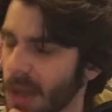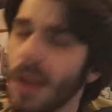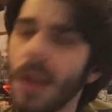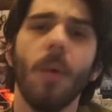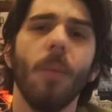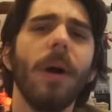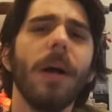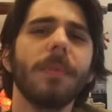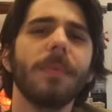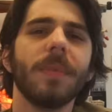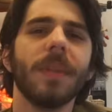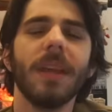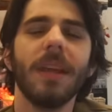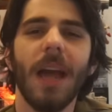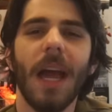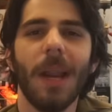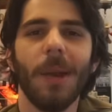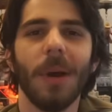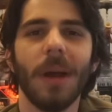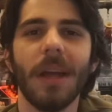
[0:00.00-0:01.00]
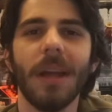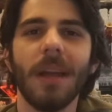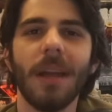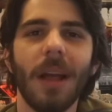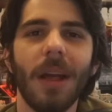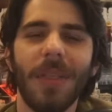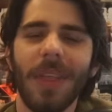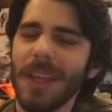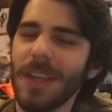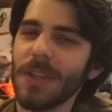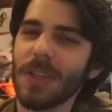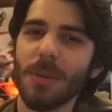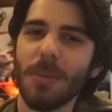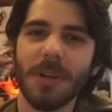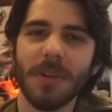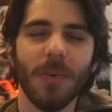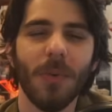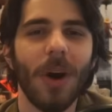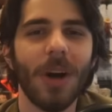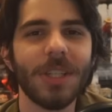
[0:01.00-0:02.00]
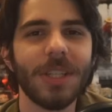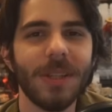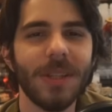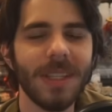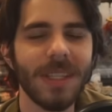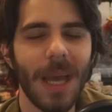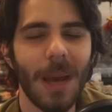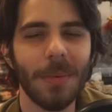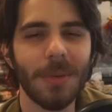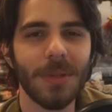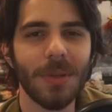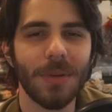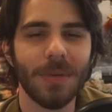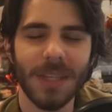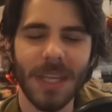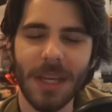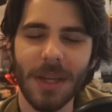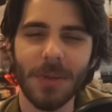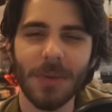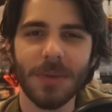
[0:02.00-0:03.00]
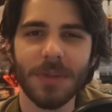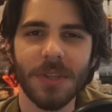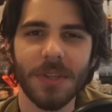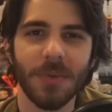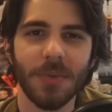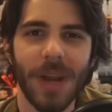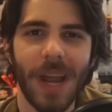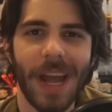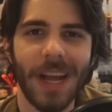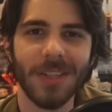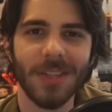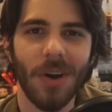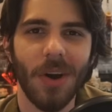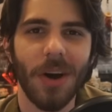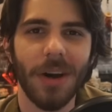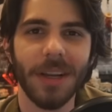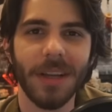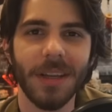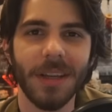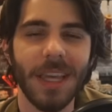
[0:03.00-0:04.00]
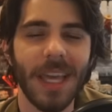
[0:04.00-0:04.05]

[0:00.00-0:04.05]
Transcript: Well, anyway, thank you so much for watching this episode of Tank Enthusiast Reacts on